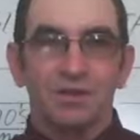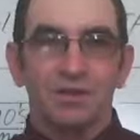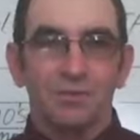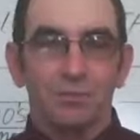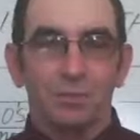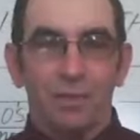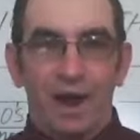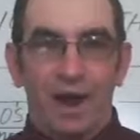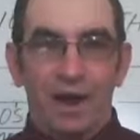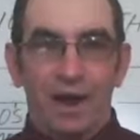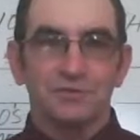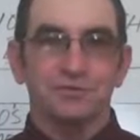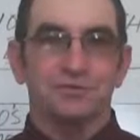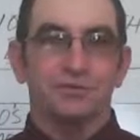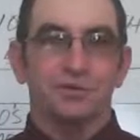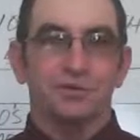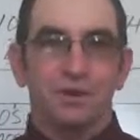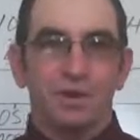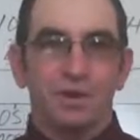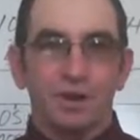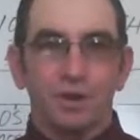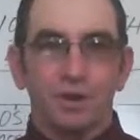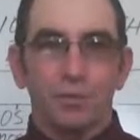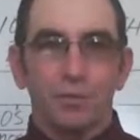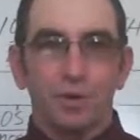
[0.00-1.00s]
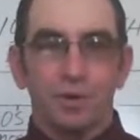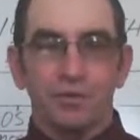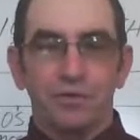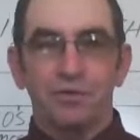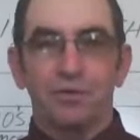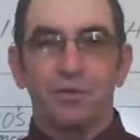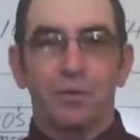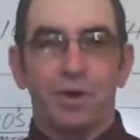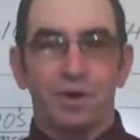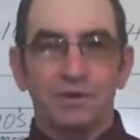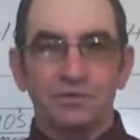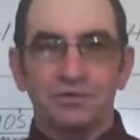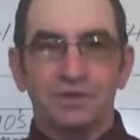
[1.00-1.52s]
Baxter here with
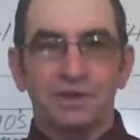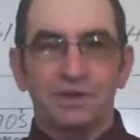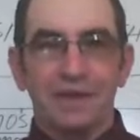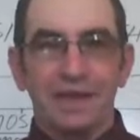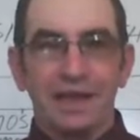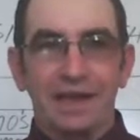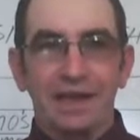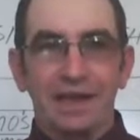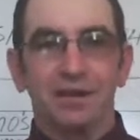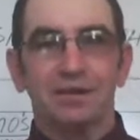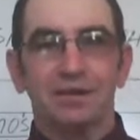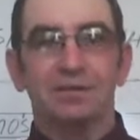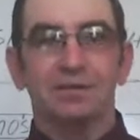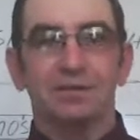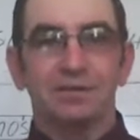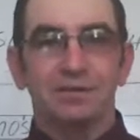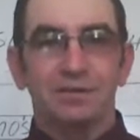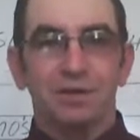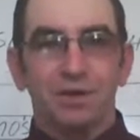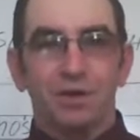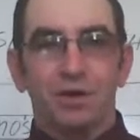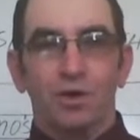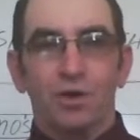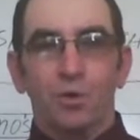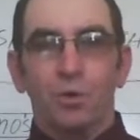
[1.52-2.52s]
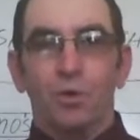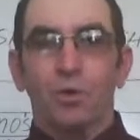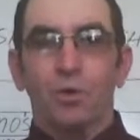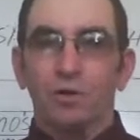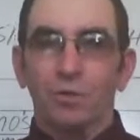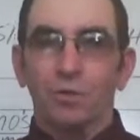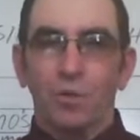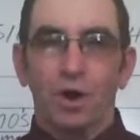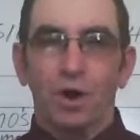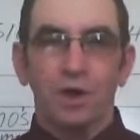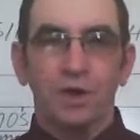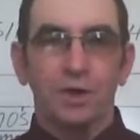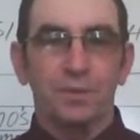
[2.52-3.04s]
you once again. I want
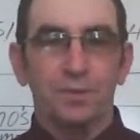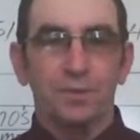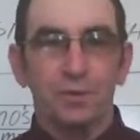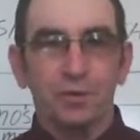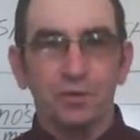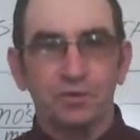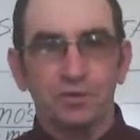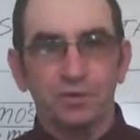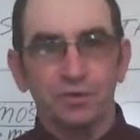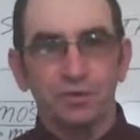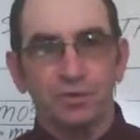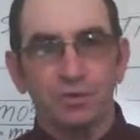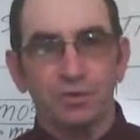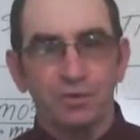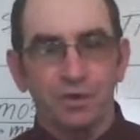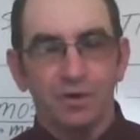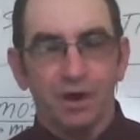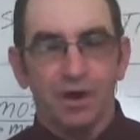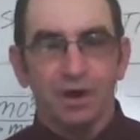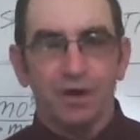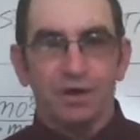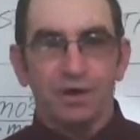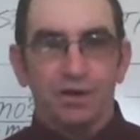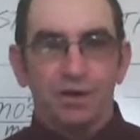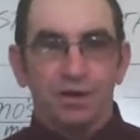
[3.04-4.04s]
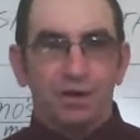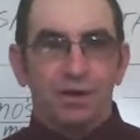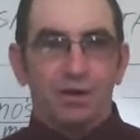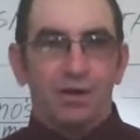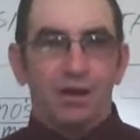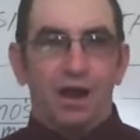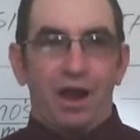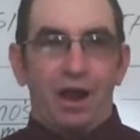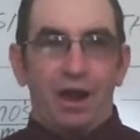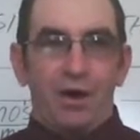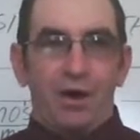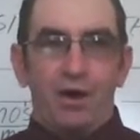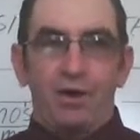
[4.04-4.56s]
to welcome you to
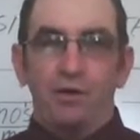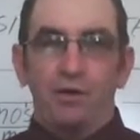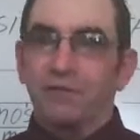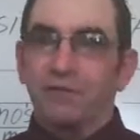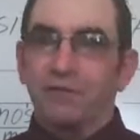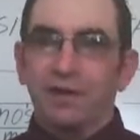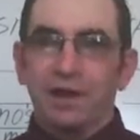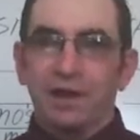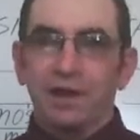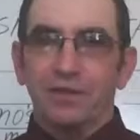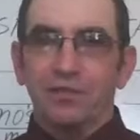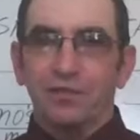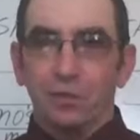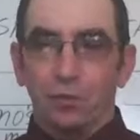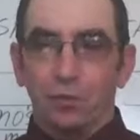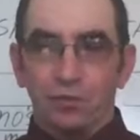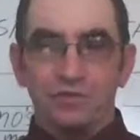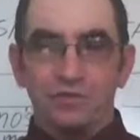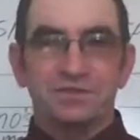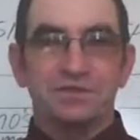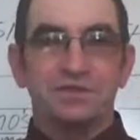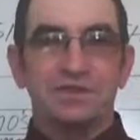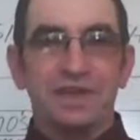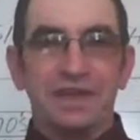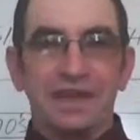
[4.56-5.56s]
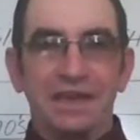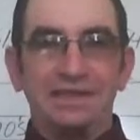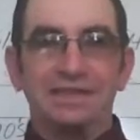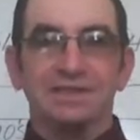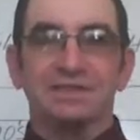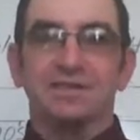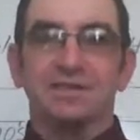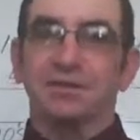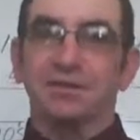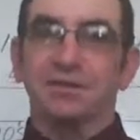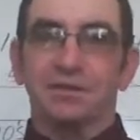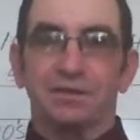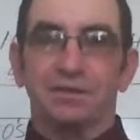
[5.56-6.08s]
our fifth or sixth
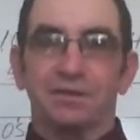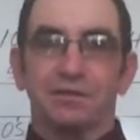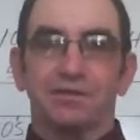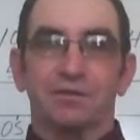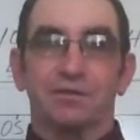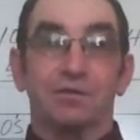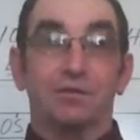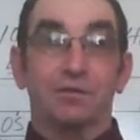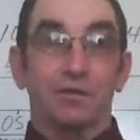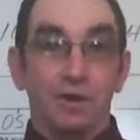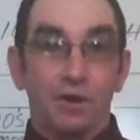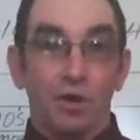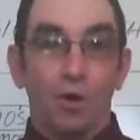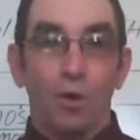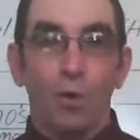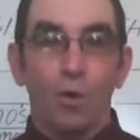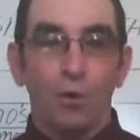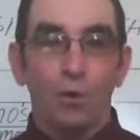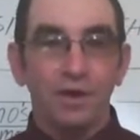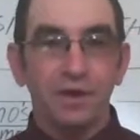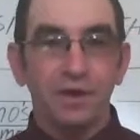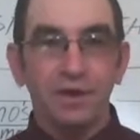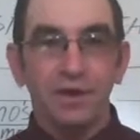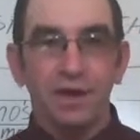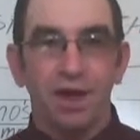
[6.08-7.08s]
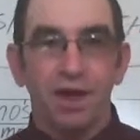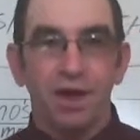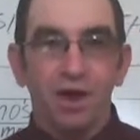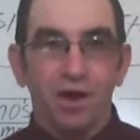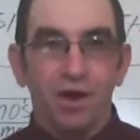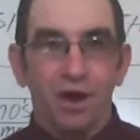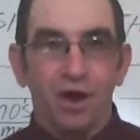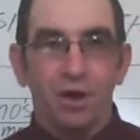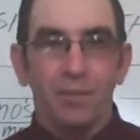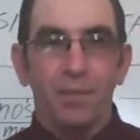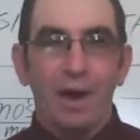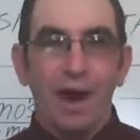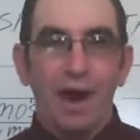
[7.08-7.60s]
recording
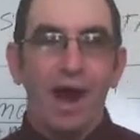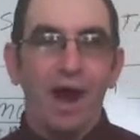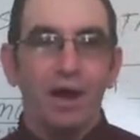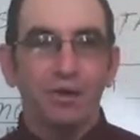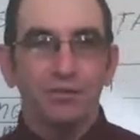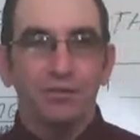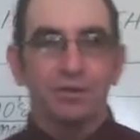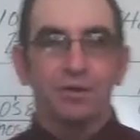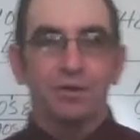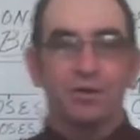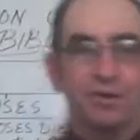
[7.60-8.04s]
about